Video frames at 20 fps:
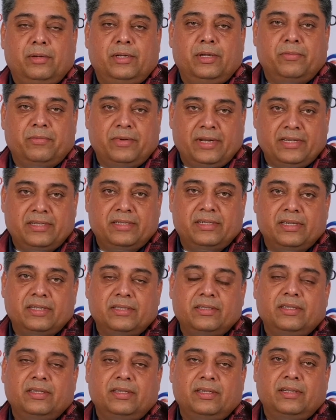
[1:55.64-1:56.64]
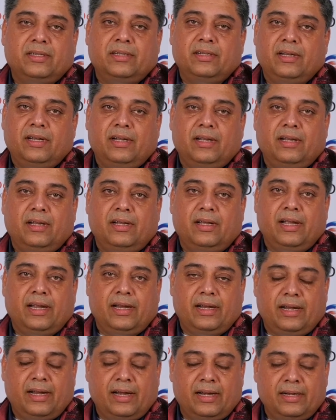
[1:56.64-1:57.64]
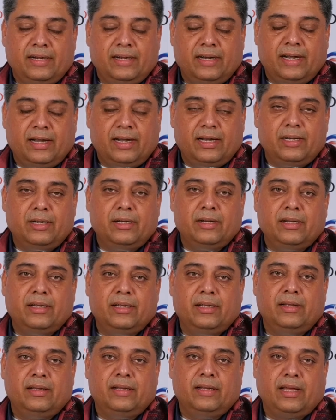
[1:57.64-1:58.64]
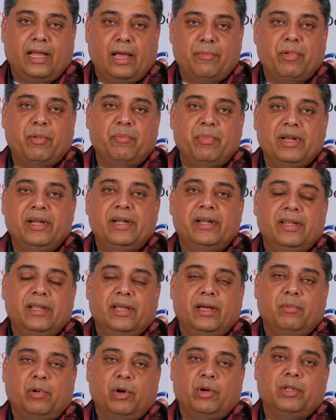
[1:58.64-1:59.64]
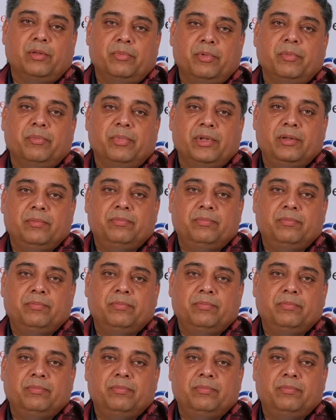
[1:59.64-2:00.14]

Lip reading: infrastructure and capability among the people.